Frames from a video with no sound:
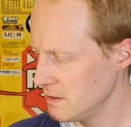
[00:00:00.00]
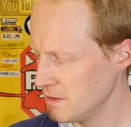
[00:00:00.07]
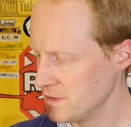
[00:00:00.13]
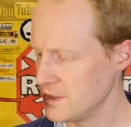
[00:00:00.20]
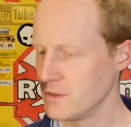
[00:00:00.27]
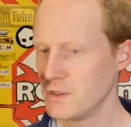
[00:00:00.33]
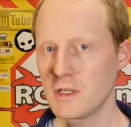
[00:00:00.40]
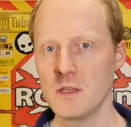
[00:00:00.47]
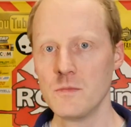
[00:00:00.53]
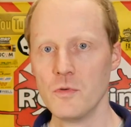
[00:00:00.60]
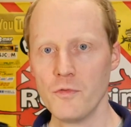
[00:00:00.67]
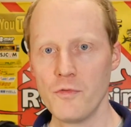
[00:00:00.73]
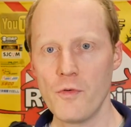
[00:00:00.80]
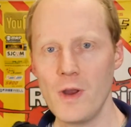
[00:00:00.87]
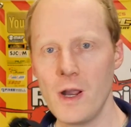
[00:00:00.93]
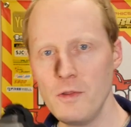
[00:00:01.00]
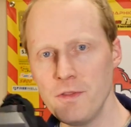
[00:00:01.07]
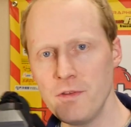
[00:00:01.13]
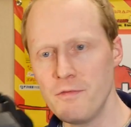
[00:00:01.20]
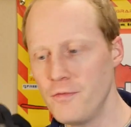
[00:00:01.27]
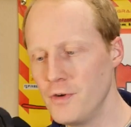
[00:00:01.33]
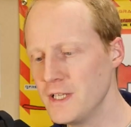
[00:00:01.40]
So you can move around
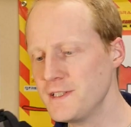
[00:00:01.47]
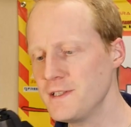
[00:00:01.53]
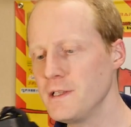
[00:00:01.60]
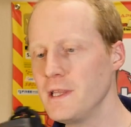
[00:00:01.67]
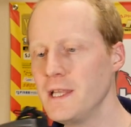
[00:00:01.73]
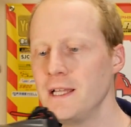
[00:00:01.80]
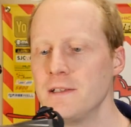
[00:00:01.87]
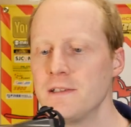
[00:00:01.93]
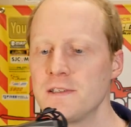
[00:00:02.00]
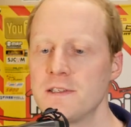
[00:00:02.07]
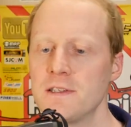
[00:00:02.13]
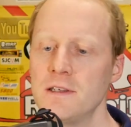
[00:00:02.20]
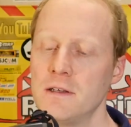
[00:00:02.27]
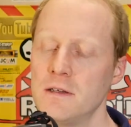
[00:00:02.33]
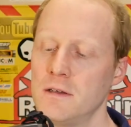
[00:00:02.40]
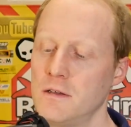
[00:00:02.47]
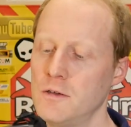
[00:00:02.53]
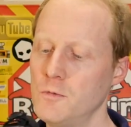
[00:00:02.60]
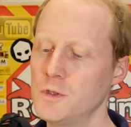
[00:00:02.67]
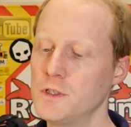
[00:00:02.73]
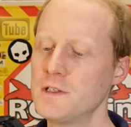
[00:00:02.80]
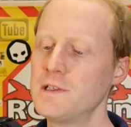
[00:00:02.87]
the Fresnel lens
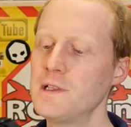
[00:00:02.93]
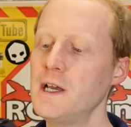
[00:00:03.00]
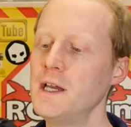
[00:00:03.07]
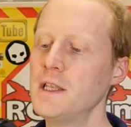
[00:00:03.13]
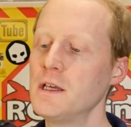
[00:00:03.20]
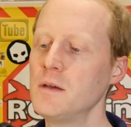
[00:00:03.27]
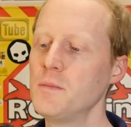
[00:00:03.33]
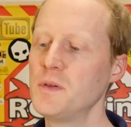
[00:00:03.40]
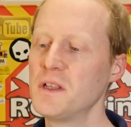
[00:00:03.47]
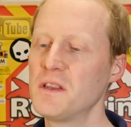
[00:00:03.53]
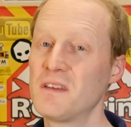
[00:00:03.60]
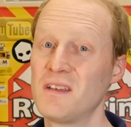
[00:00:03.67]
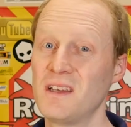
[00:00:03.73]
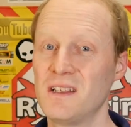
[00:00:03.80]
with the slider a bit.